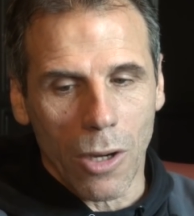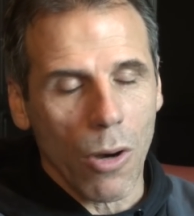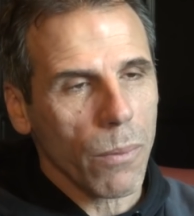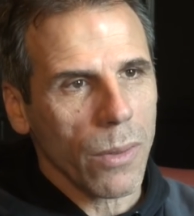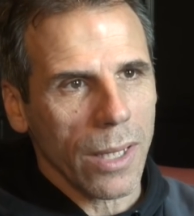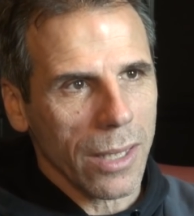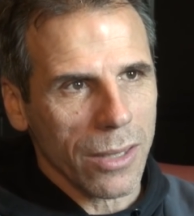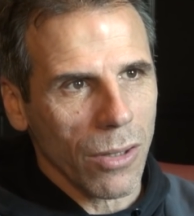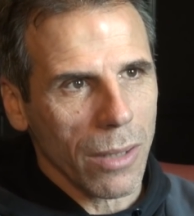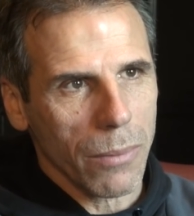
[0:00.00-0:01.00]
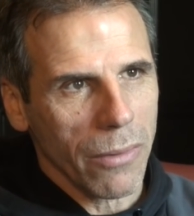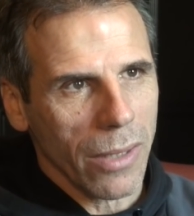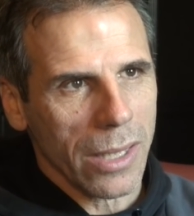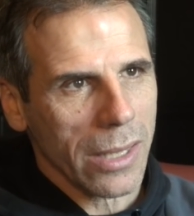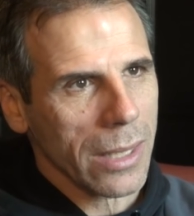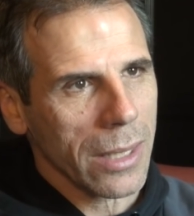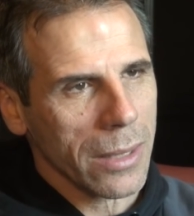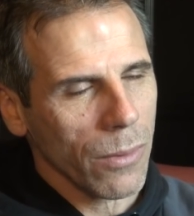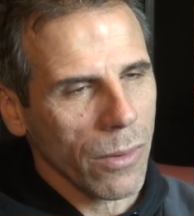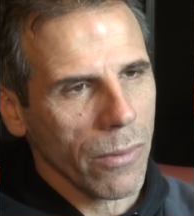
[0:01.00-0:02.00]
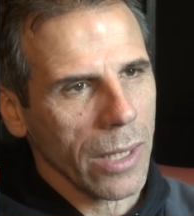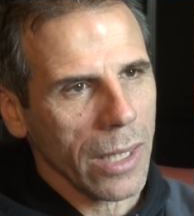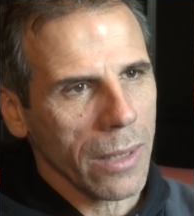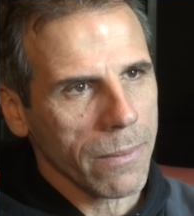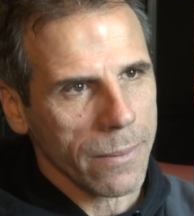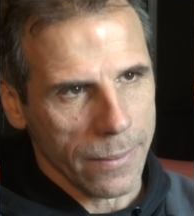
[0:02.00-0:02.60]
hope that he's going to be very successful over here.